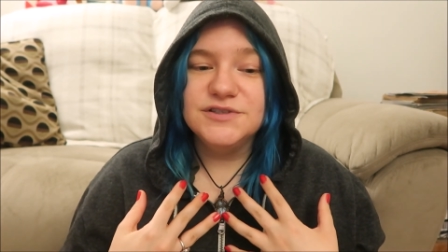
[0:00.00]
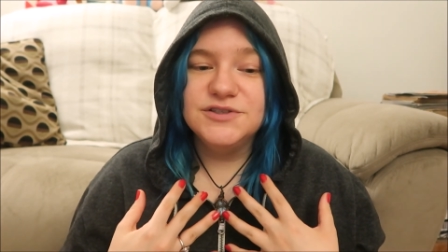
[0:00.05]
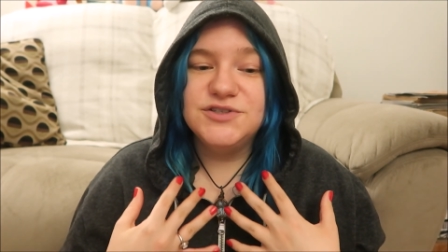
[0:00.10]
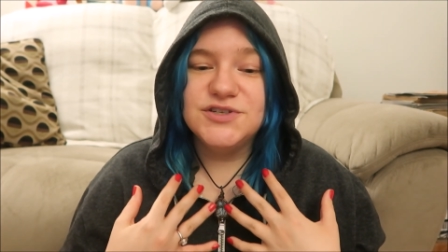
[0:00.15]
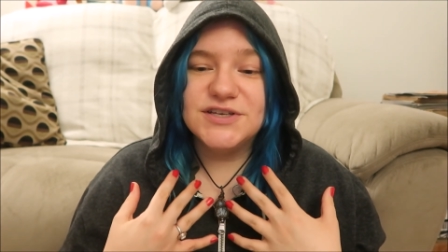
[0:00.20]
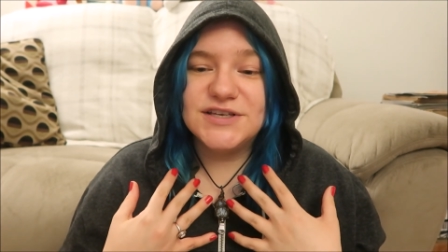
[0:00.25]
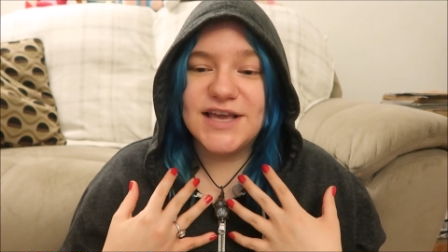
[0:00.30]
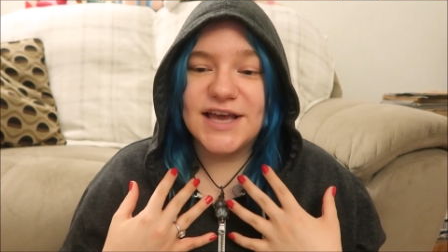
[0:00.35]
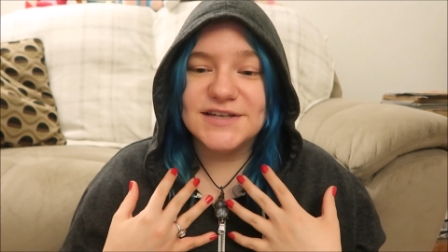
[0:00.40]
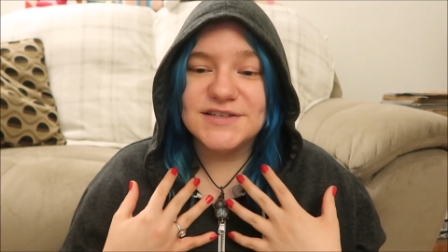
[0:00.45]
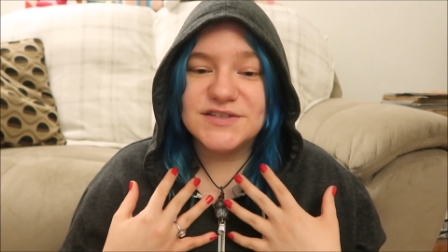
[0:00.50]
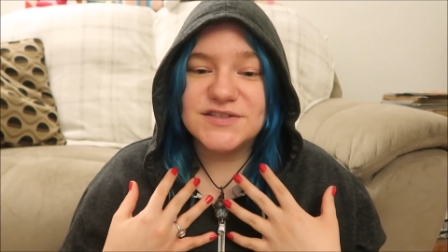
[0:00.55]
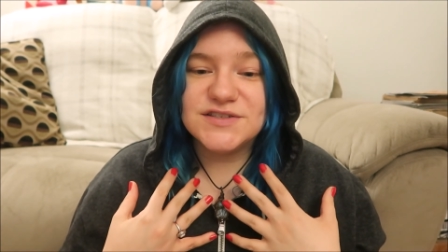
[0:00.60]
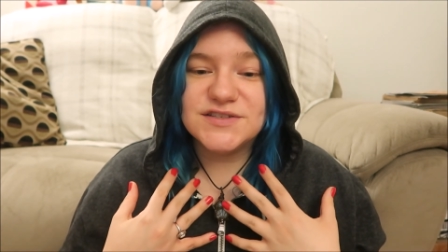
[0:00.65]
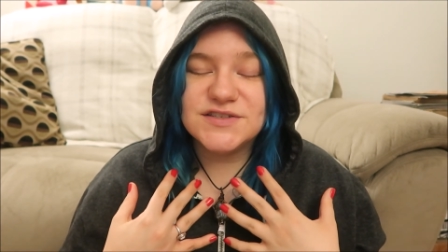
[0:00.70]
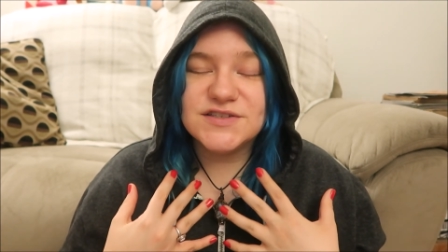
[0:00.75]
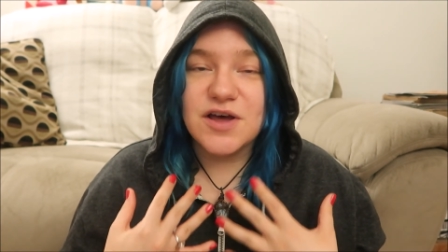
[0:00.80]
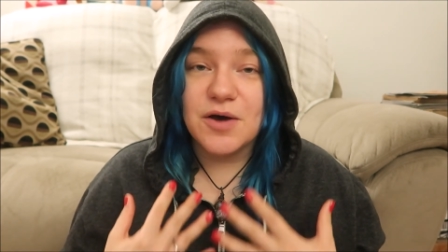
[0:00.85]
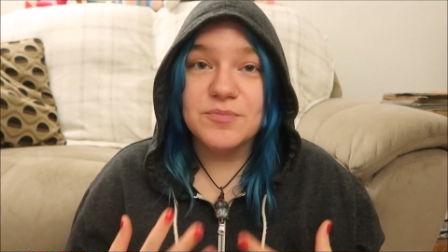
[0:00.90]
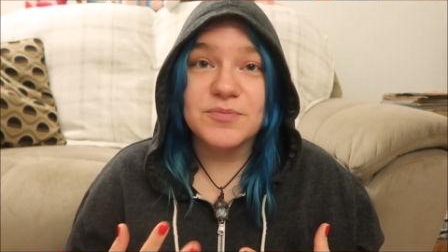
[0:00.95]
to get
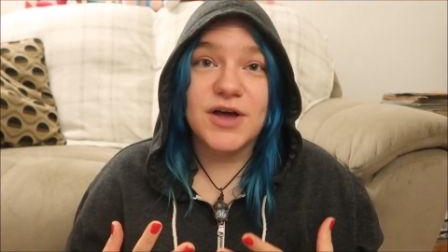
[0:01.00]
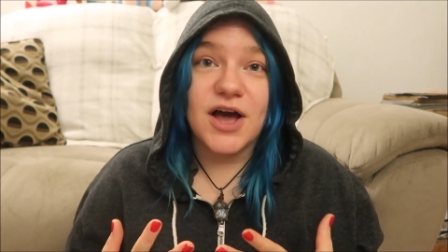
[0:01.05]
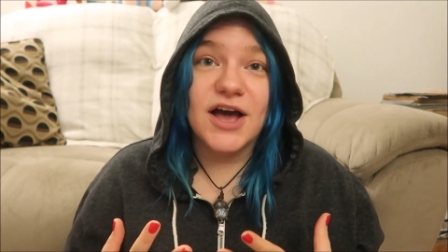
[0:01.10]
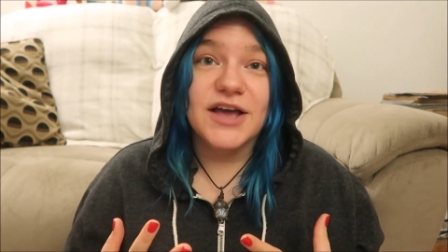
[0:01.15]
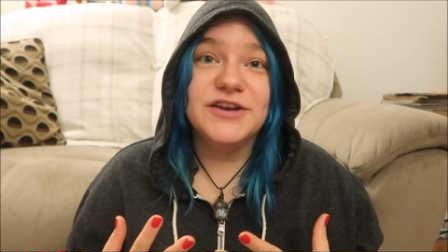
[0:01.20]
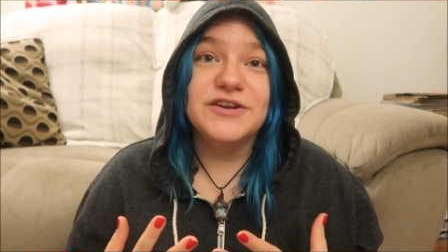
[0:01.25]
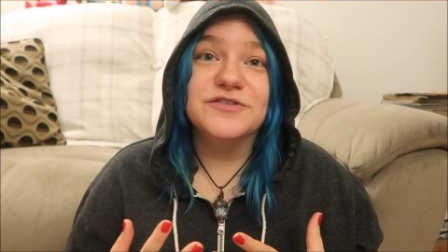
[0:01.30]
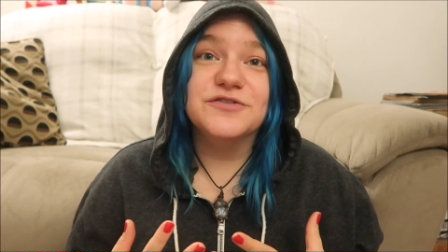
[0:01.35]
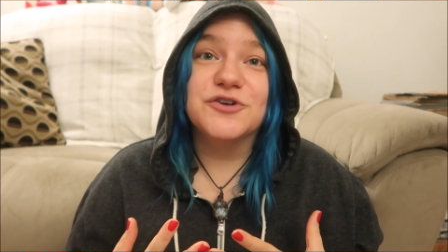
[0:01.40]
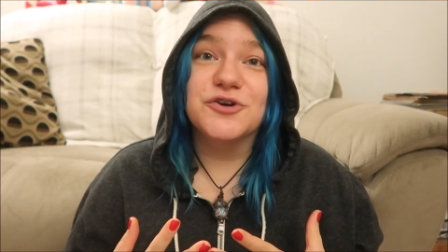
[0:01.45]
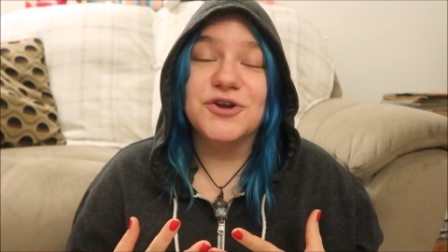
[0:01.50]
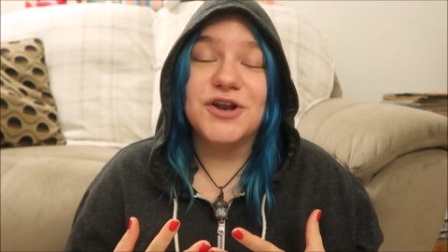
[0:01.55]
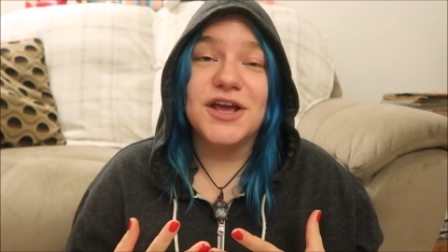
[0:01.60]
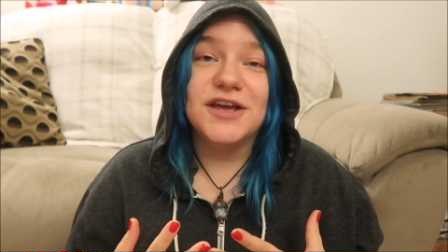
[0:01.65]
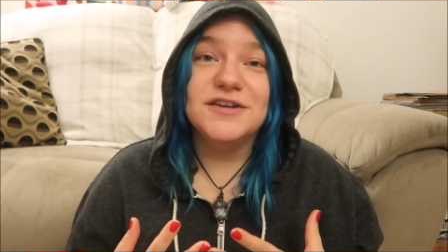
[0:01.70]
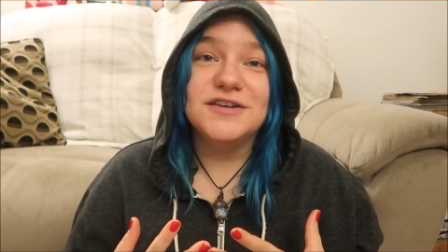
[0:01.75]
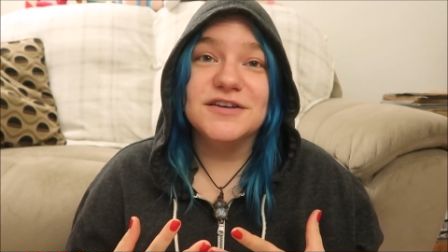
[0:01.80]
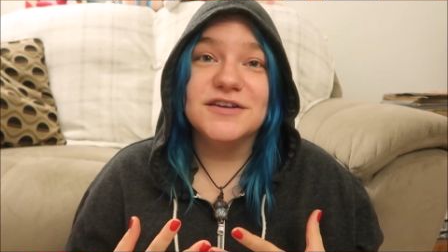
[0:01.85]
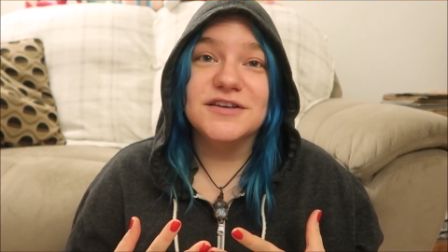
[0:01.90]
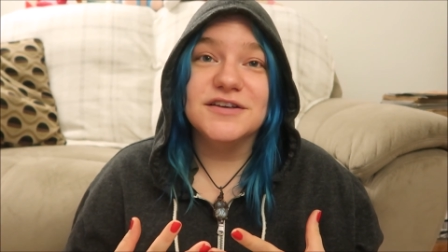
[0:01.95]
some kind of good
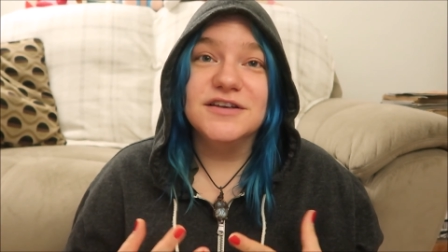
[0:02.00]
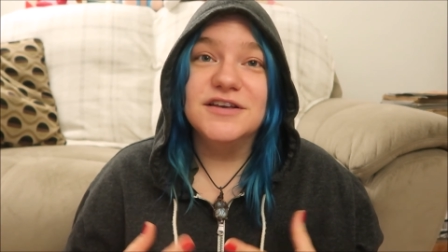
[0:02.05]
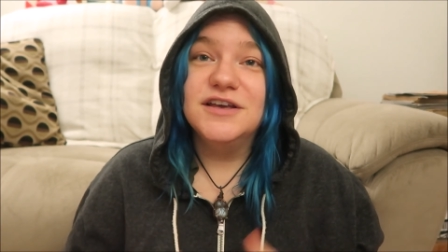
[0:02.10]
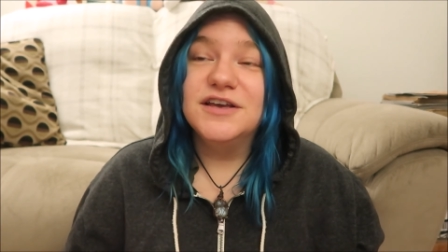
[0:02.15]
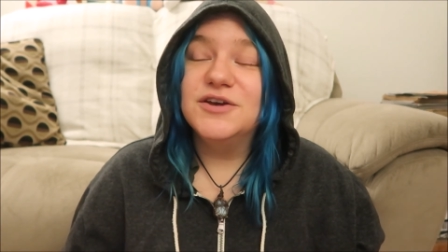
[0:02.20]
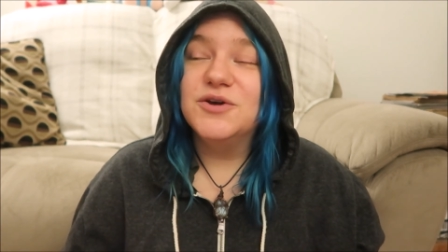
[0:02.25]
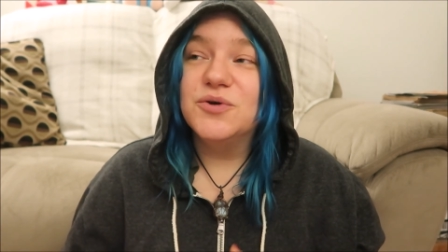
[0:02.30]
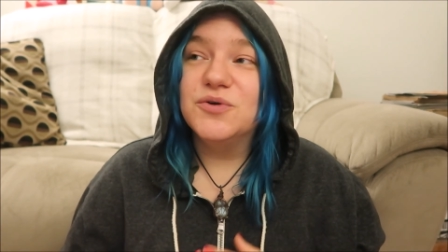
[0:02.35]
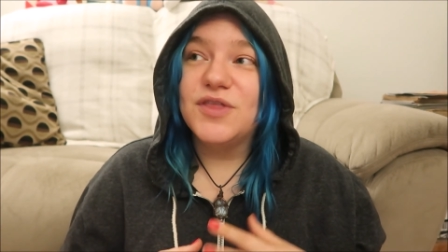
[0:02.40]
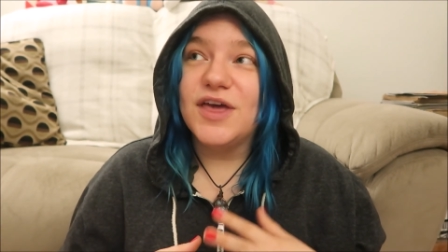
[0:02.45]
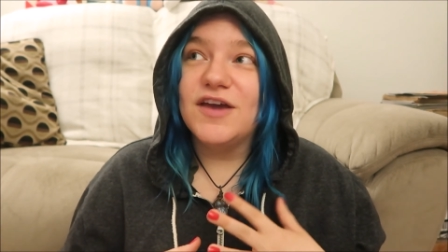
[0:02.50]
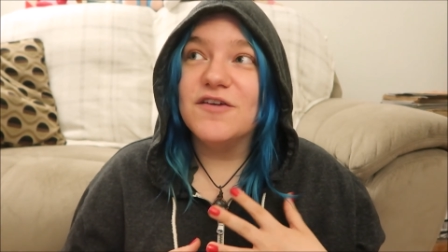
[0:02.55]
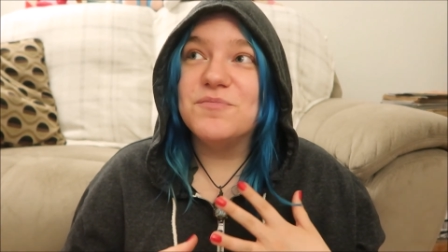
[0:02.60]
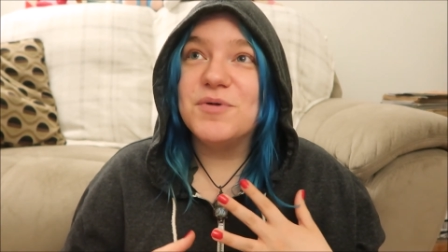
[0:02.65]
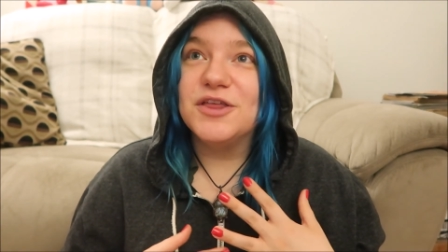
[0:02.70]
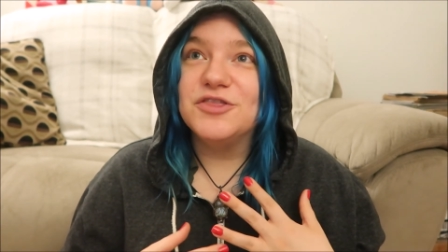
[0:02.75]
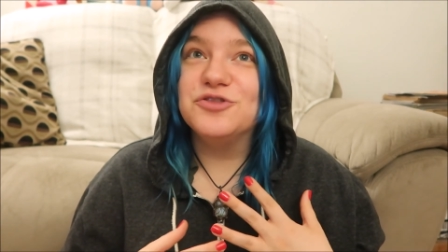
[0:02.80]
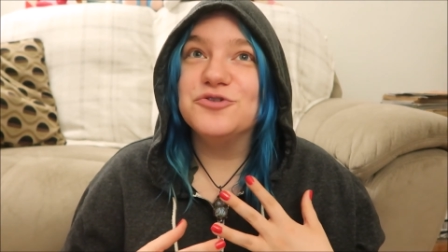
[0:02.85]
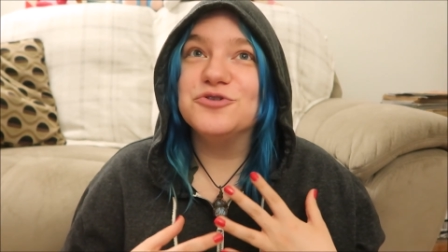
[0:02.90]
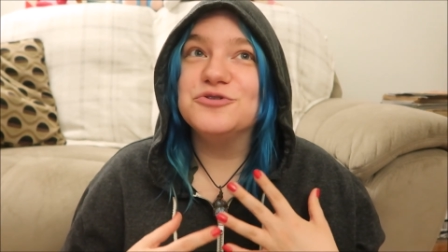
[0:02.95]
ending. They have
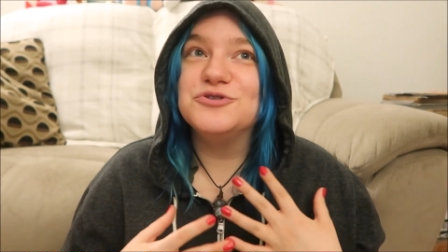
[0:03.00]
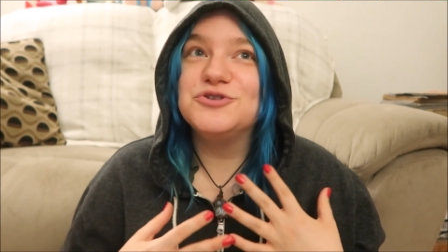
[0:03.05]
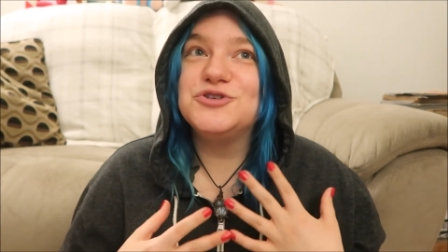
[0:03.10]
been through